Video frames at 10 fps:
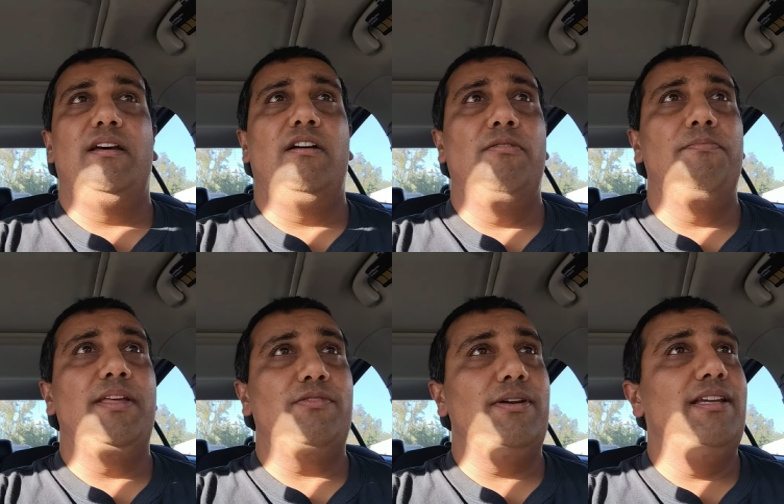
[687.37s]
um,
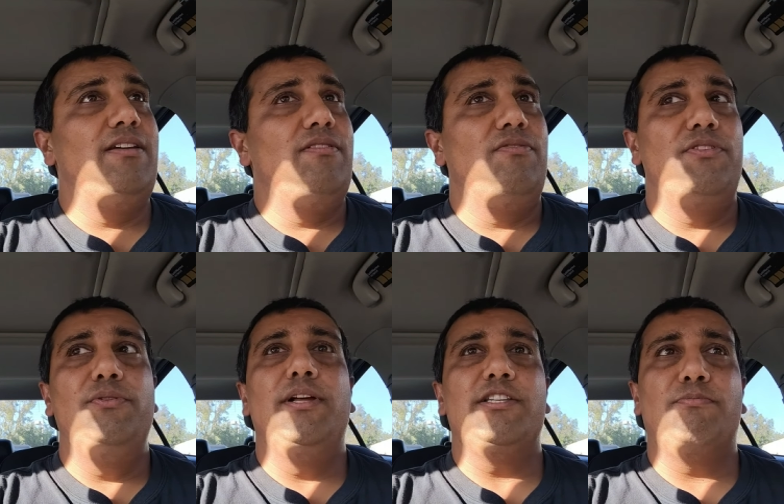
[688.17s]
that's why I gave it a
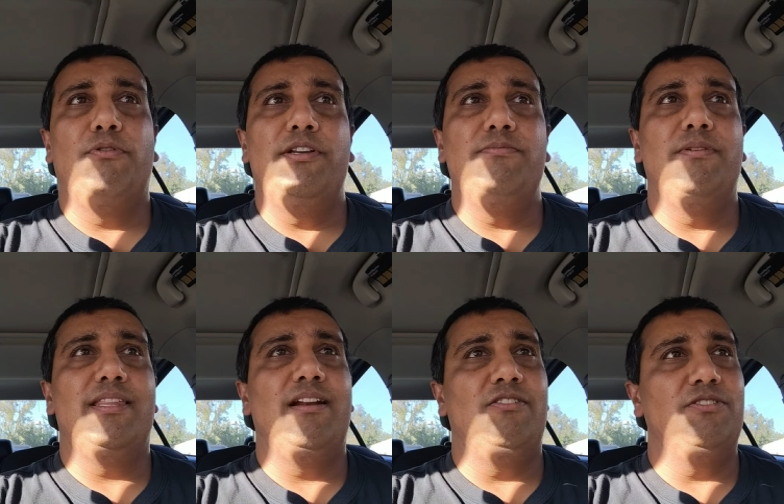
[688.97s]
few less points, but
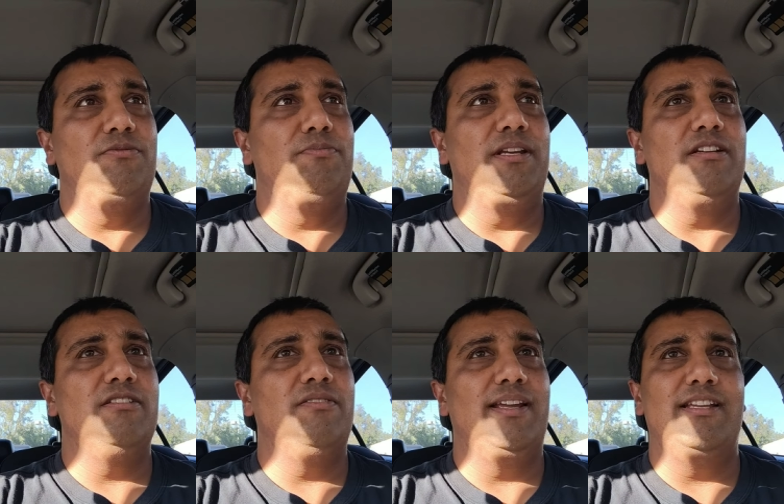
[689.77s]
then also
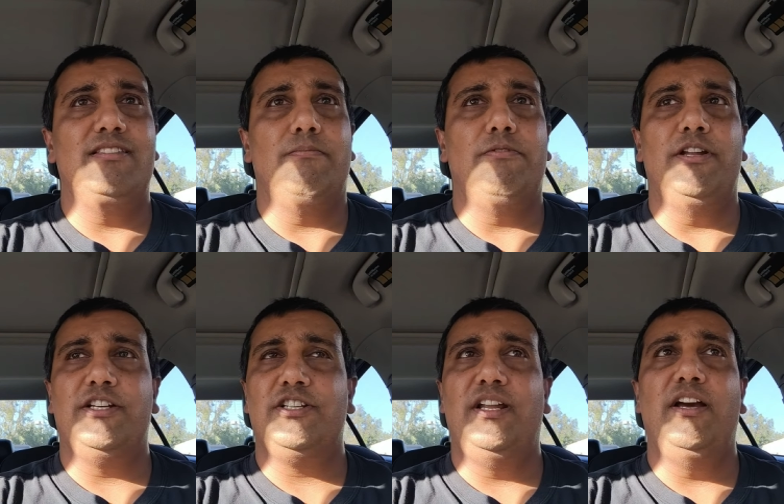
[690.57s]
because of, I guess, the
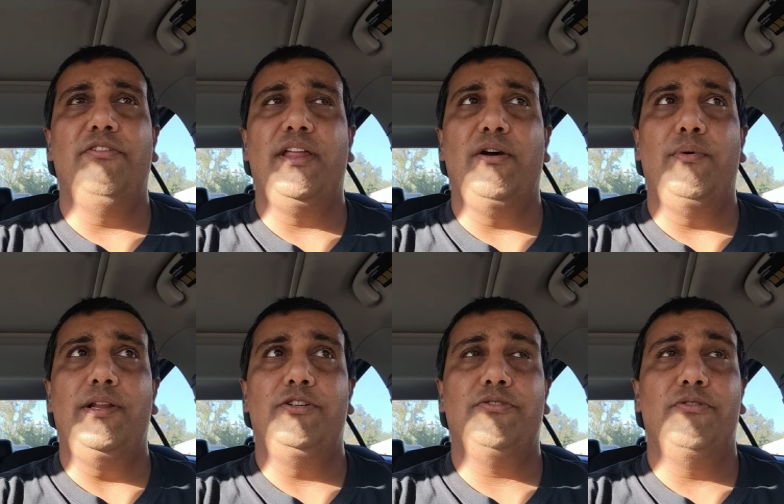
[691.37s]
production hell that I
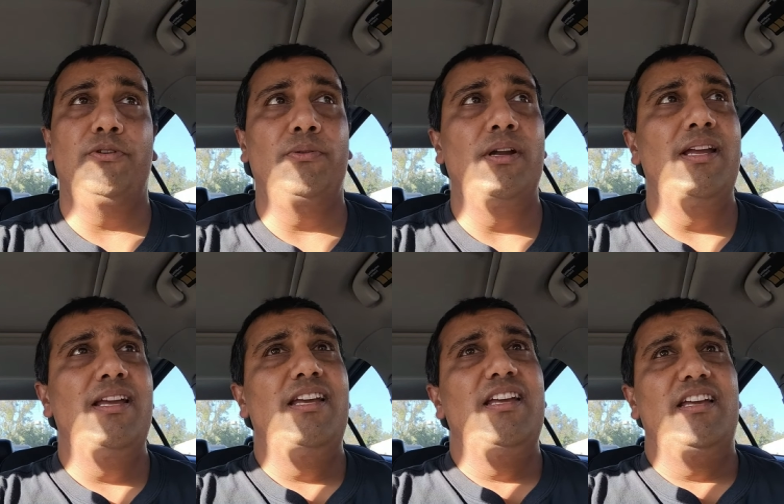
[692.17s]
went through,
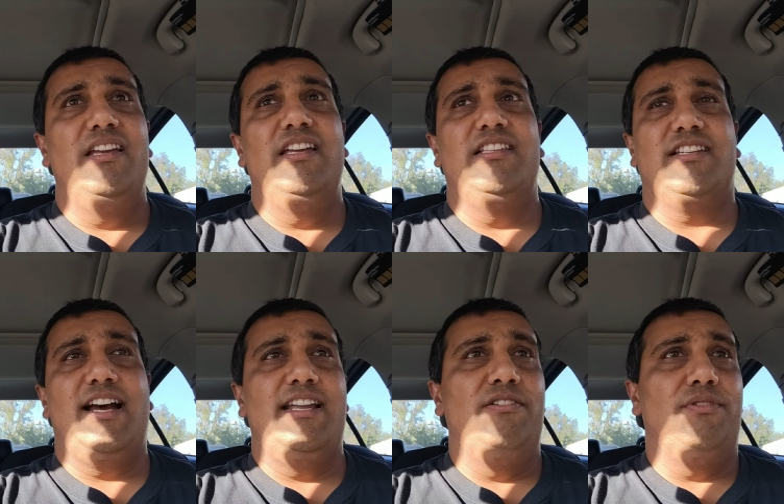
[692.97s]
it's
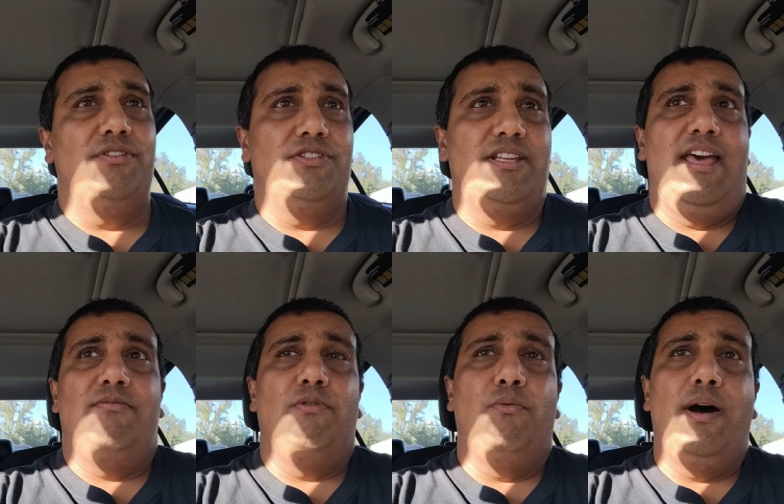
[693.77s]
kind of
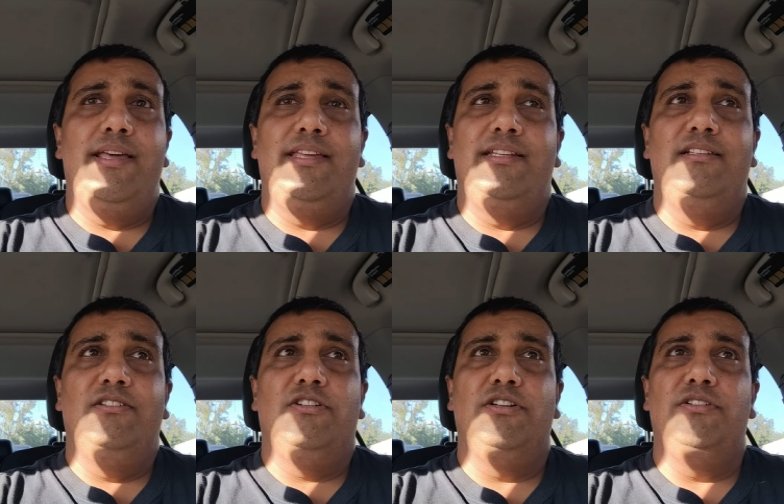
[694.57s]
understandable why they
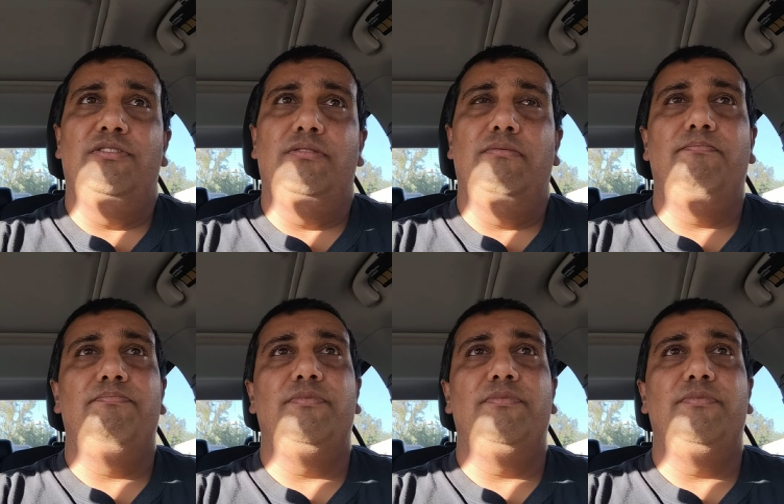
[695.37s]
couldn't